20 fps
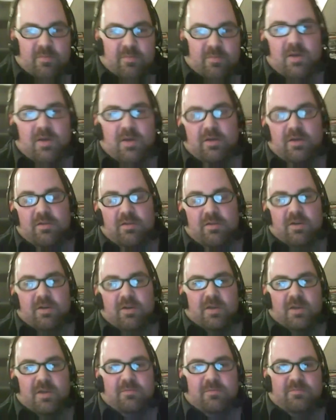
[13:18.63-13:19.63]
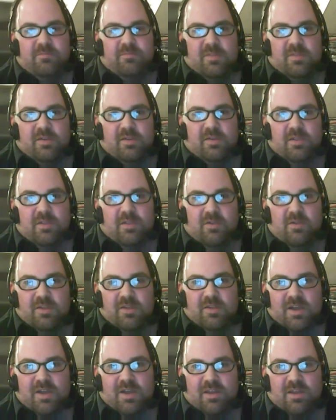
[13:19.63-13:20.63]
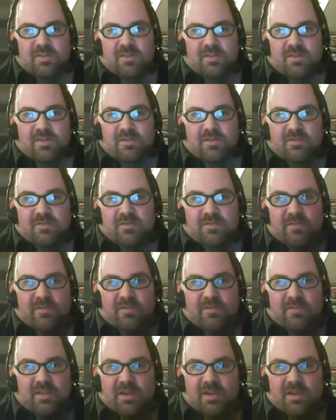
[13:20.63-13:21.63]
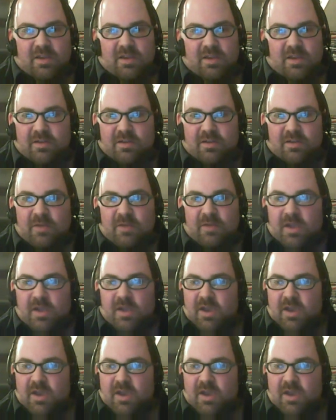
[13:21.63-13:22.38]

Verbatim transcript: Well, okay. So then you should have got it stolen if it's at the end of the year.